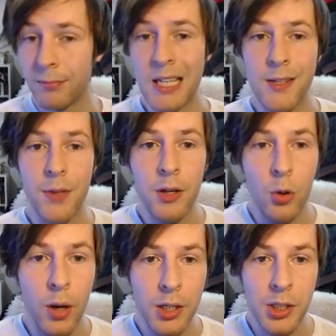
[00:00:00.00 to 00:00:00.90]
Because if they
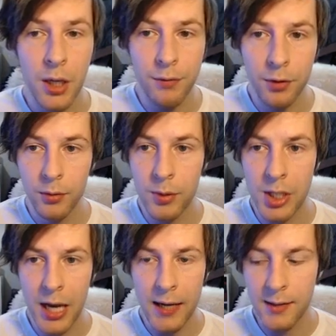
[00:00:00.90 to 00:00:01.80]
do want to shuffle with
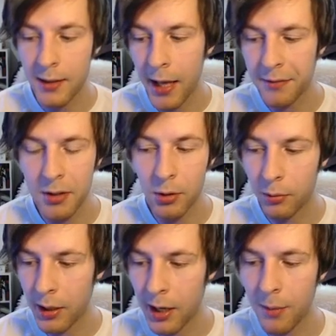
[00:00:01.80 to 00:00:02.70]
Jackson, they have to do it
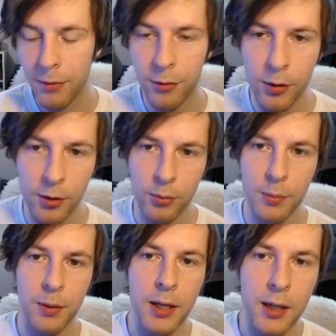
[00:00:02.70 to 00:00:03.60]
right now before we
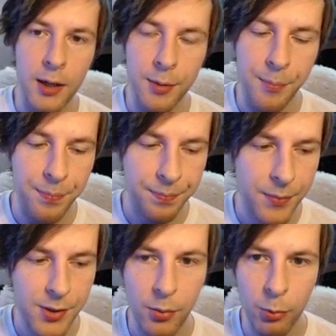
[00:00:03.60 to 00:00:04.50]
play. Um,
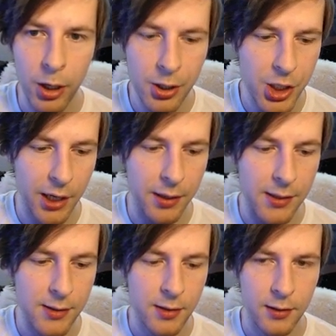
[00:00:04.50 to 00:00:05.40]
so we're going to check
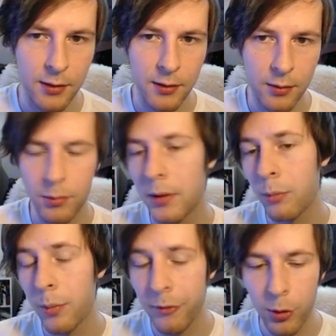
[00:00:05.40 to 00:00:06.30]
this
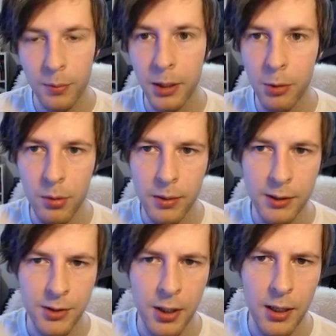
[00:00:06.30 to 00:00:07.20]
before we play rumor
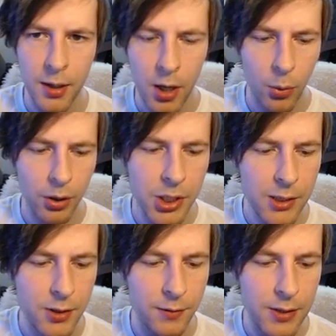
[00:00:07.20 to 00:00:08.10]
mill. Sorry. We're going to check
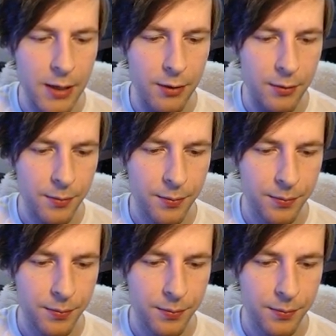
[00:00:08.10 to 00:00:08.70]
server 7.